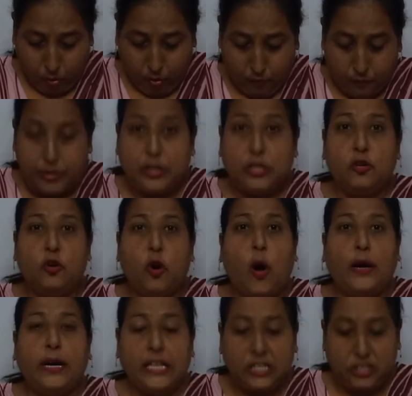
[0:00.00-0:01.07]
with
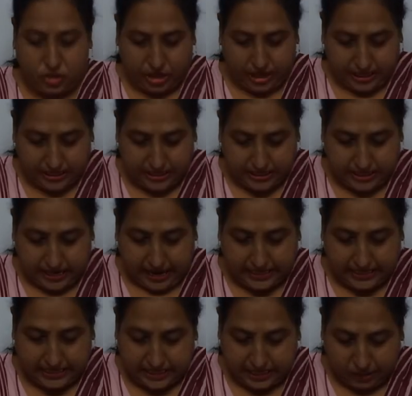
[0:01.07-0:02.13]
cockle shells and
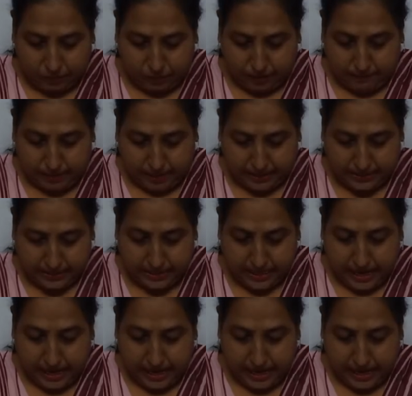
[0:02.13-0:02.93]
silver bells